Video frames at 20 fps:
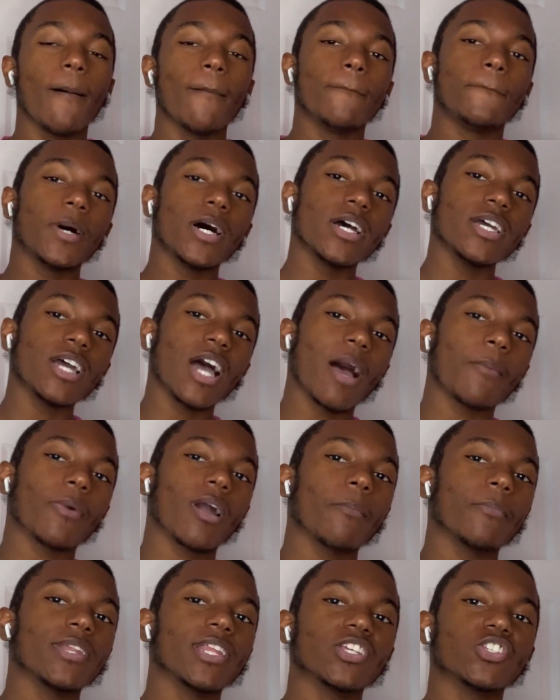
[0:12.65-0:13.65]
But I'm
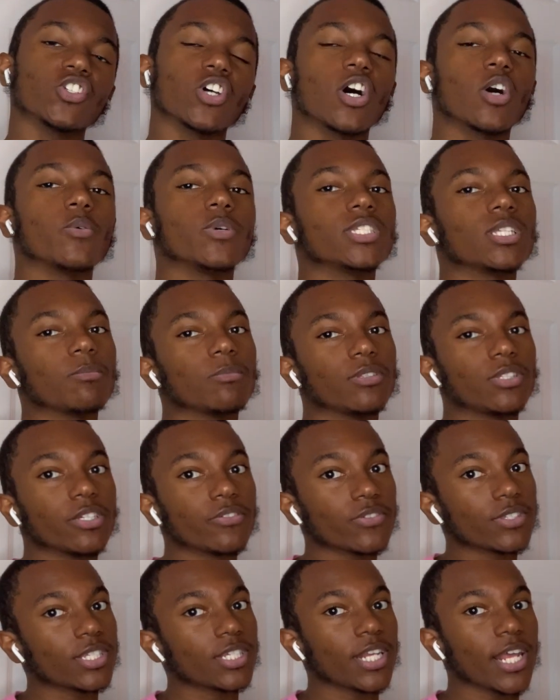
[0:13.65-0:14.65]
coming at y'all with something
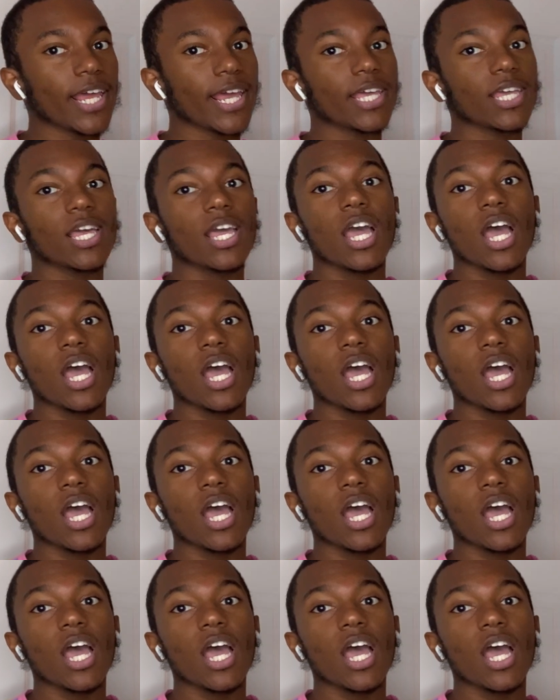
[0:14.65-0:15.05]
different today.